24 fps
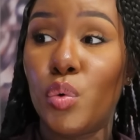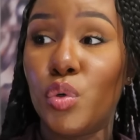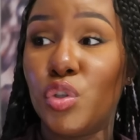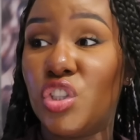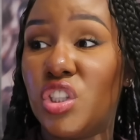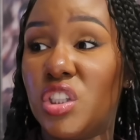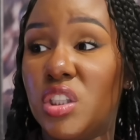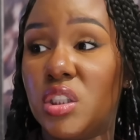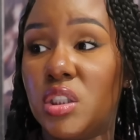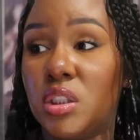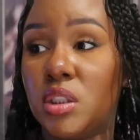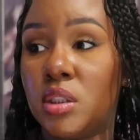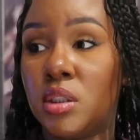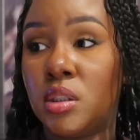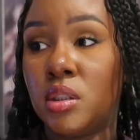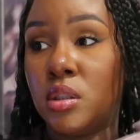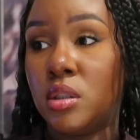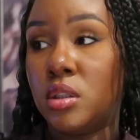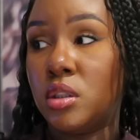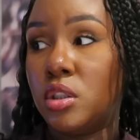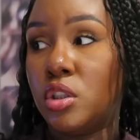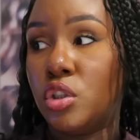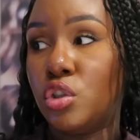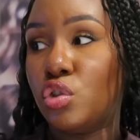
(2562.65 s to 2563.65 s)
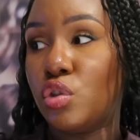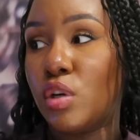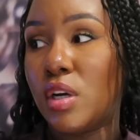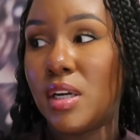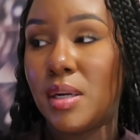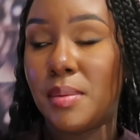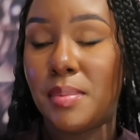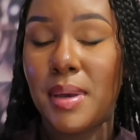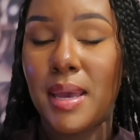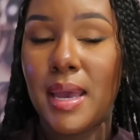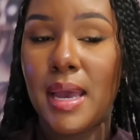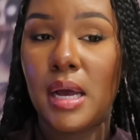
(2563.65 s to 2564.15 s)
We're just
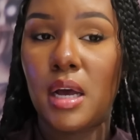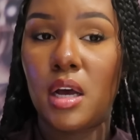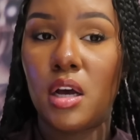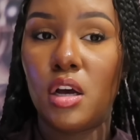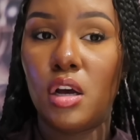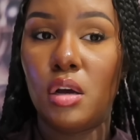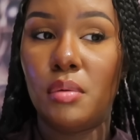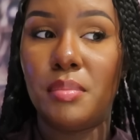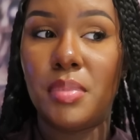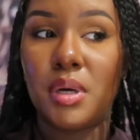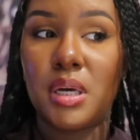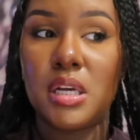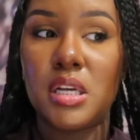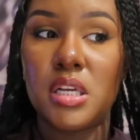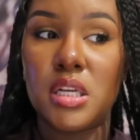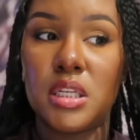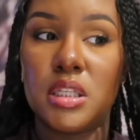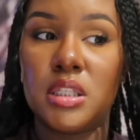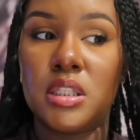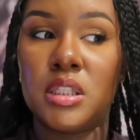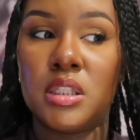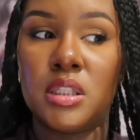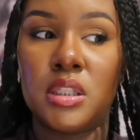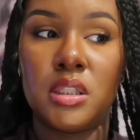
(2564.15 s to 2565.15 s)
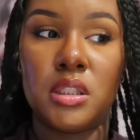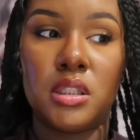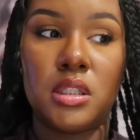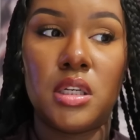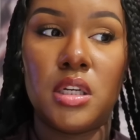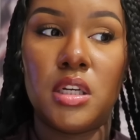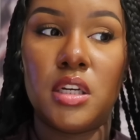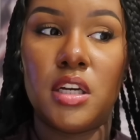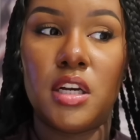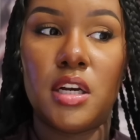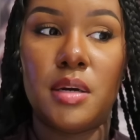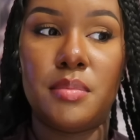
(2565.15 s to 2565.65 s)
trying to pack up because
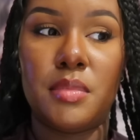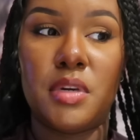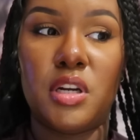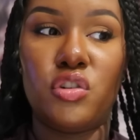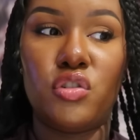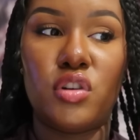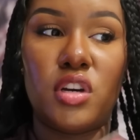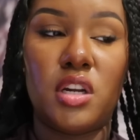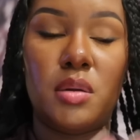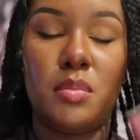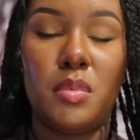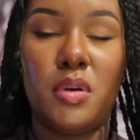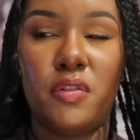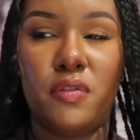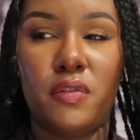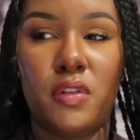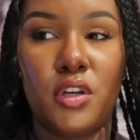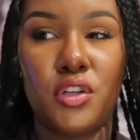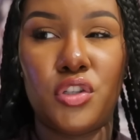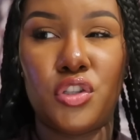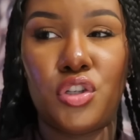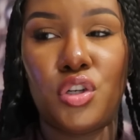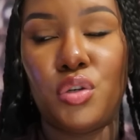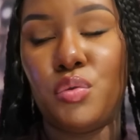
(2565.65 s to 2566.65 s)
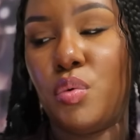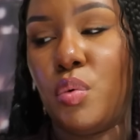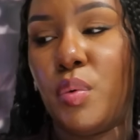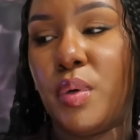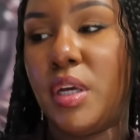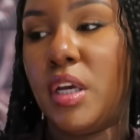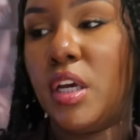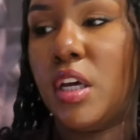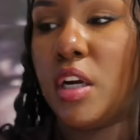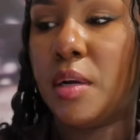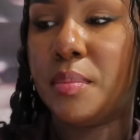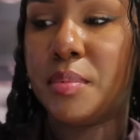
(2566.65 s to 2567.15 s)
I'm not trying to be flustered when
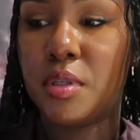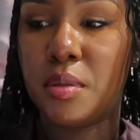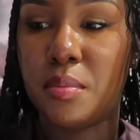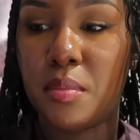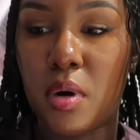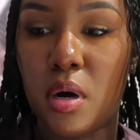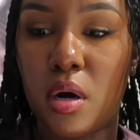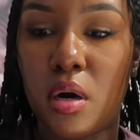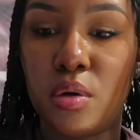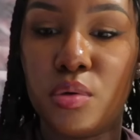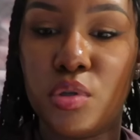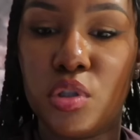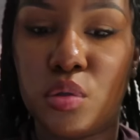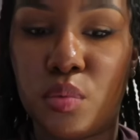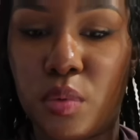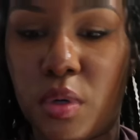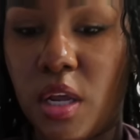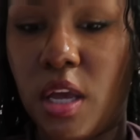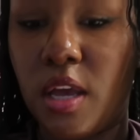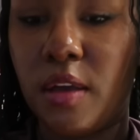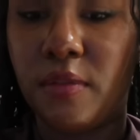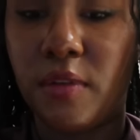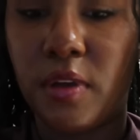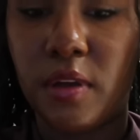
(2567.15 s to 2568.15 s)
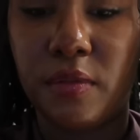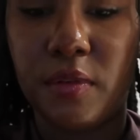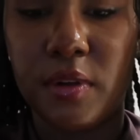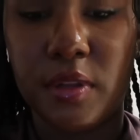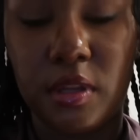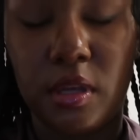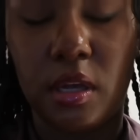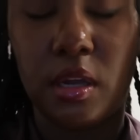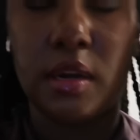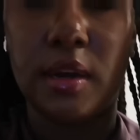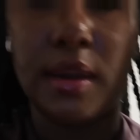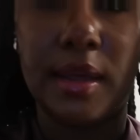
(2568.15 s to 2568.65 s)
we get up tomorrow. Just want to have
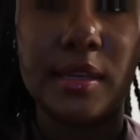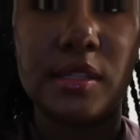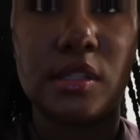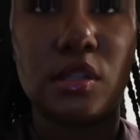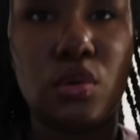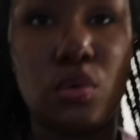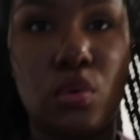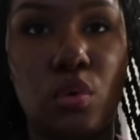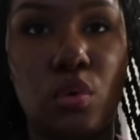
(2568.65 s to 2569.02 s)
everything nice and